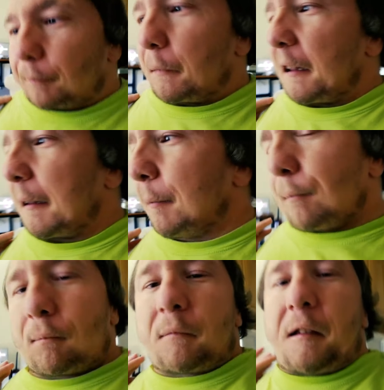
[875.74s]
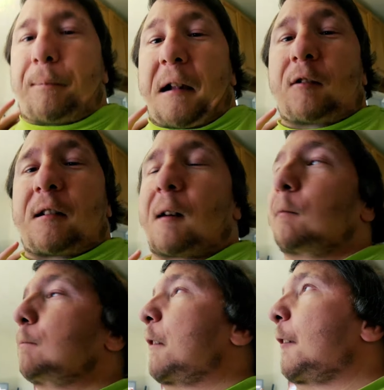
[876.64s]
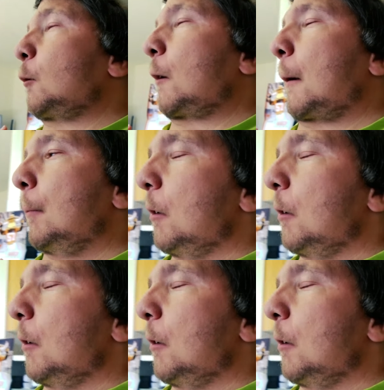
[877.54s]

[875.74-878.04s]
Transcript: me, it's better now, by the way.